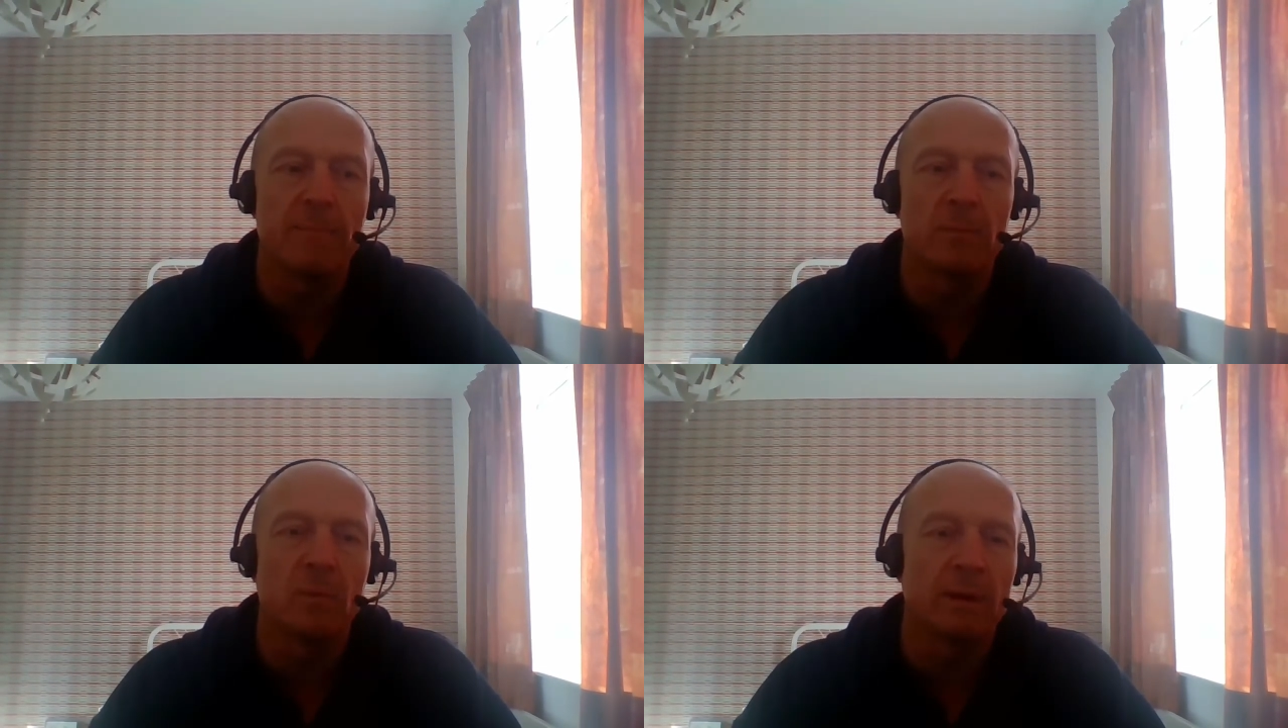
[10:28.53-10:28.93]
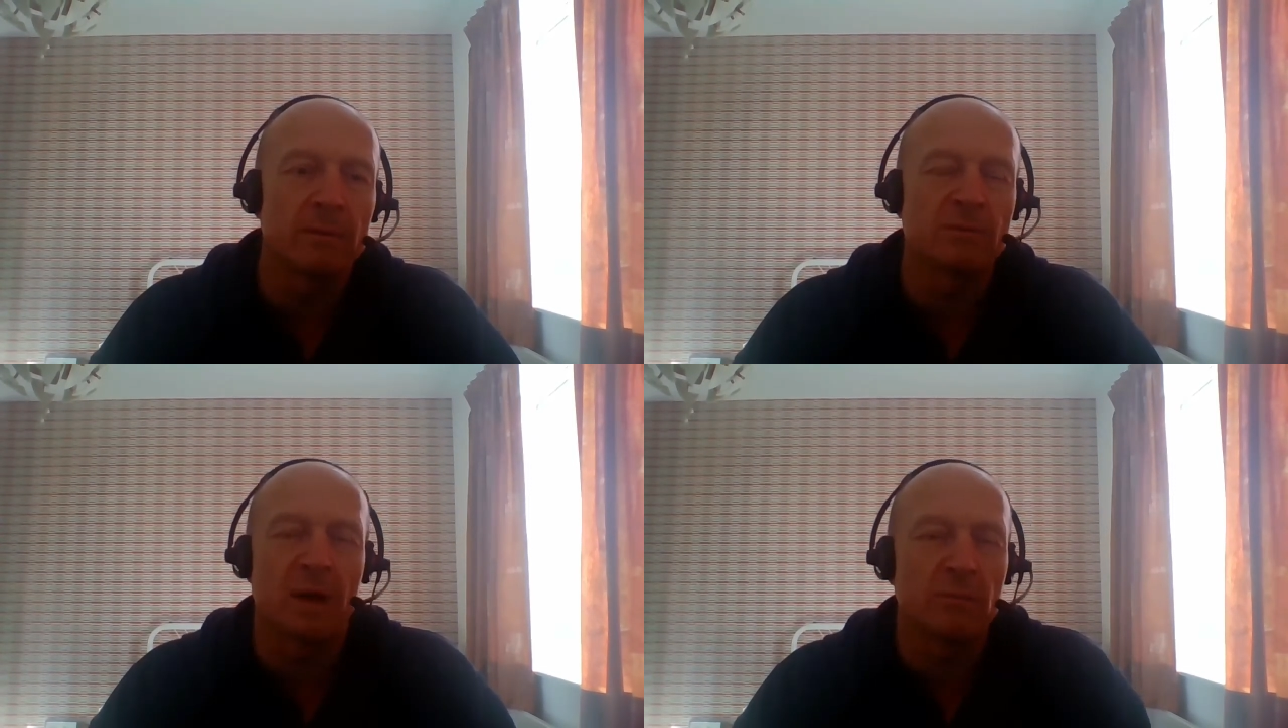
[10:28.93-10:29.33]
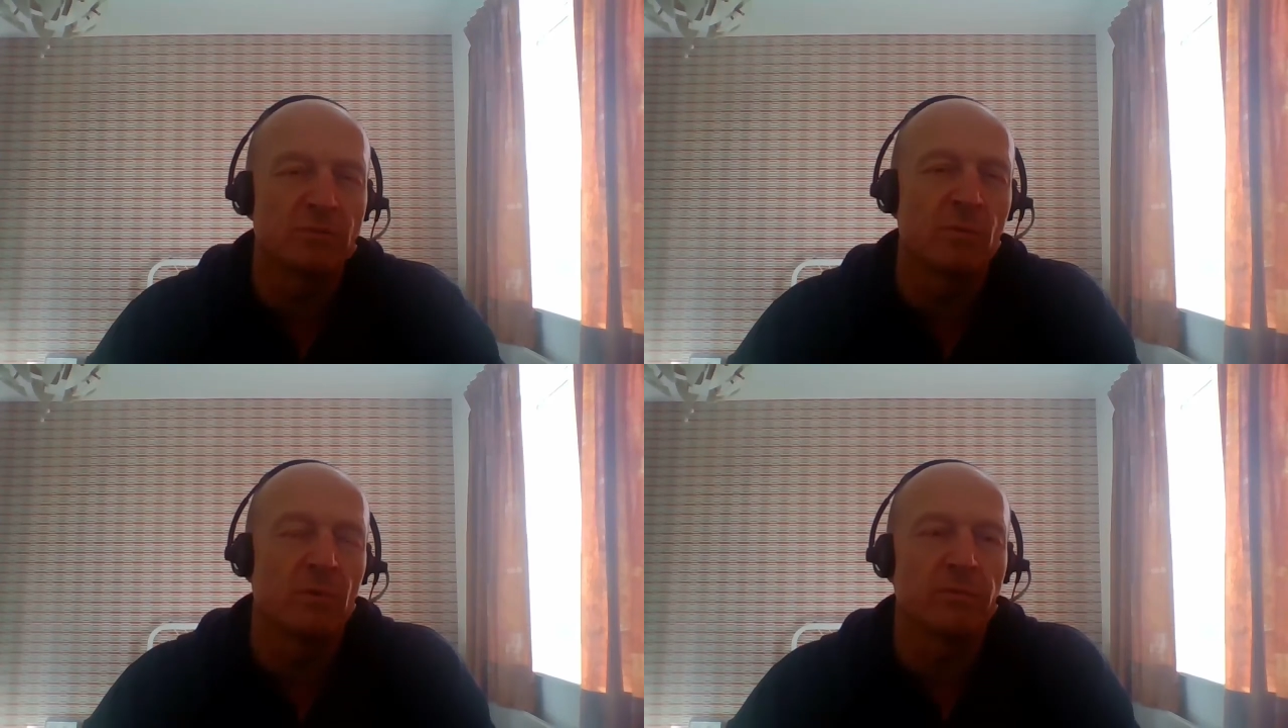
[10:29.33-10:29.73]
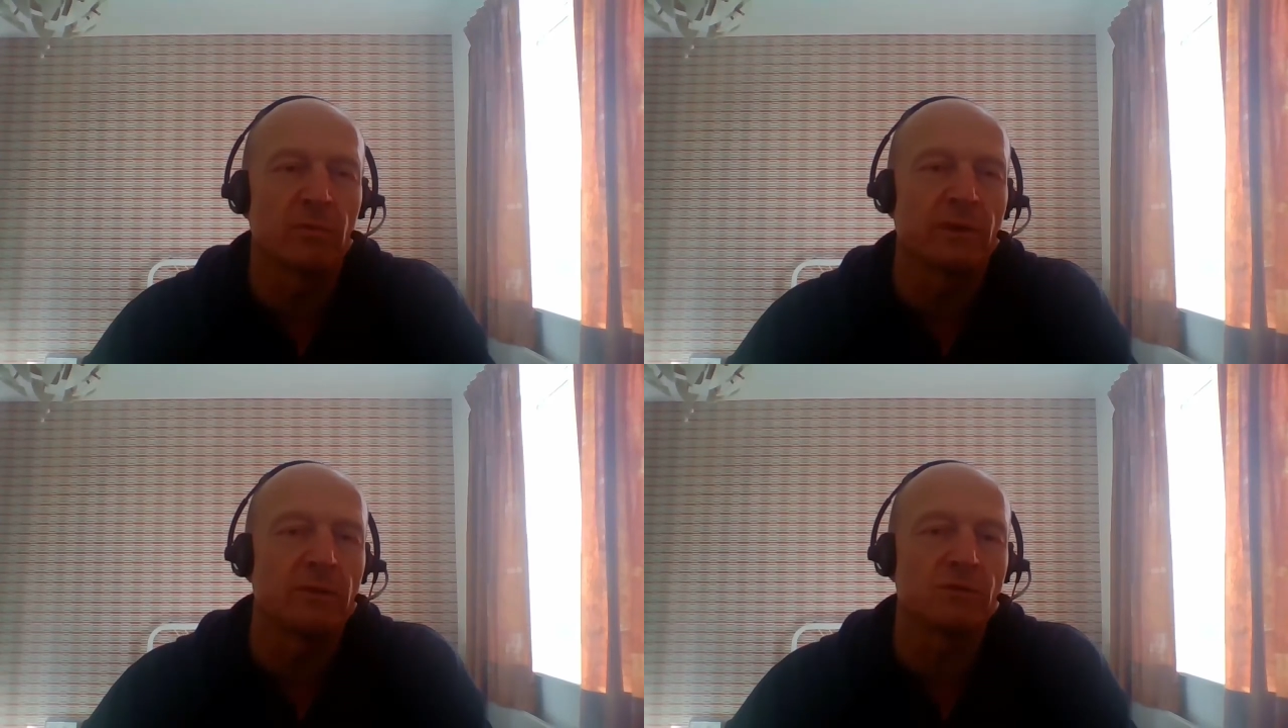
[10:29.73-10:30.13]
where I was more of
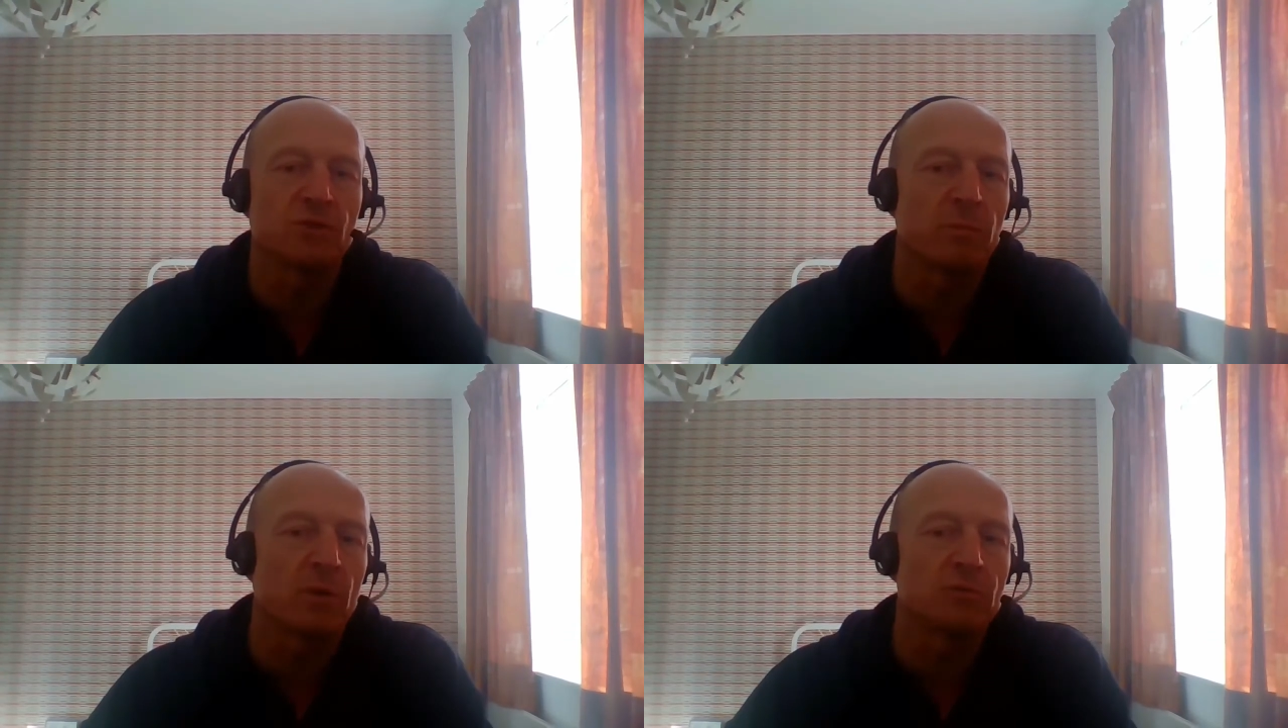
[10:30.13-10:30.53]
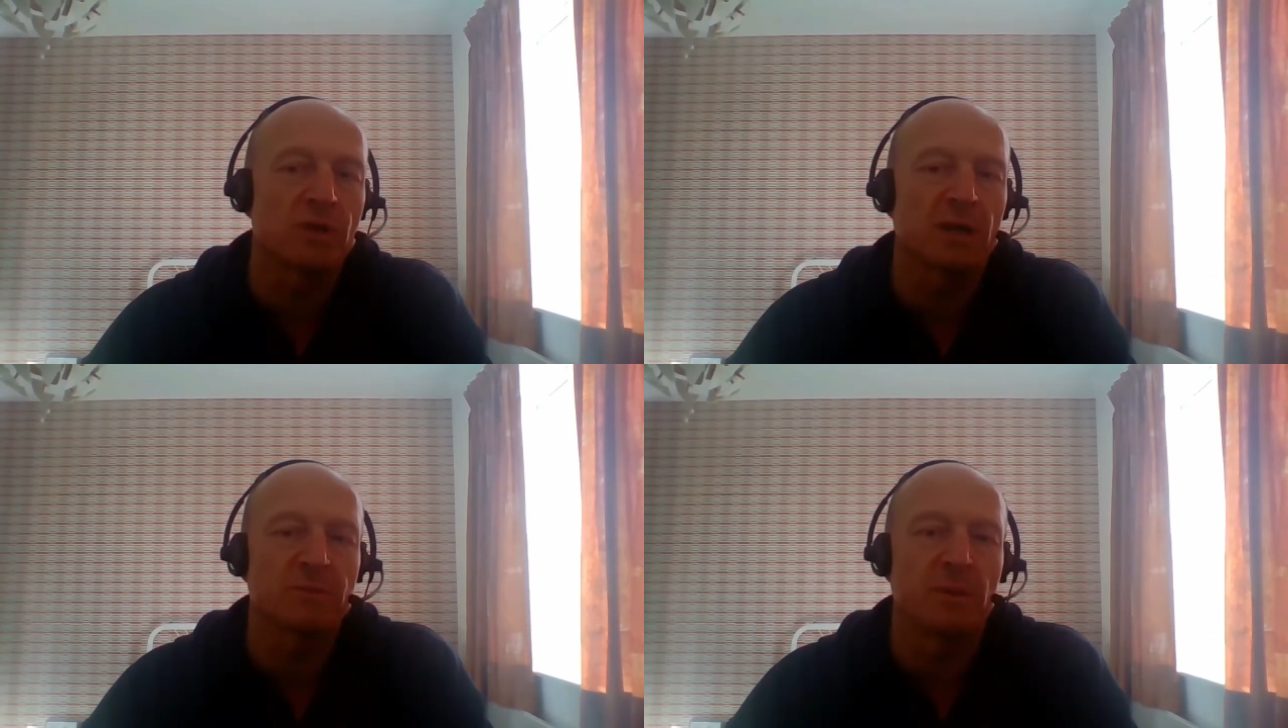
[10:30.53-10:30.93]
looking at subcontracts,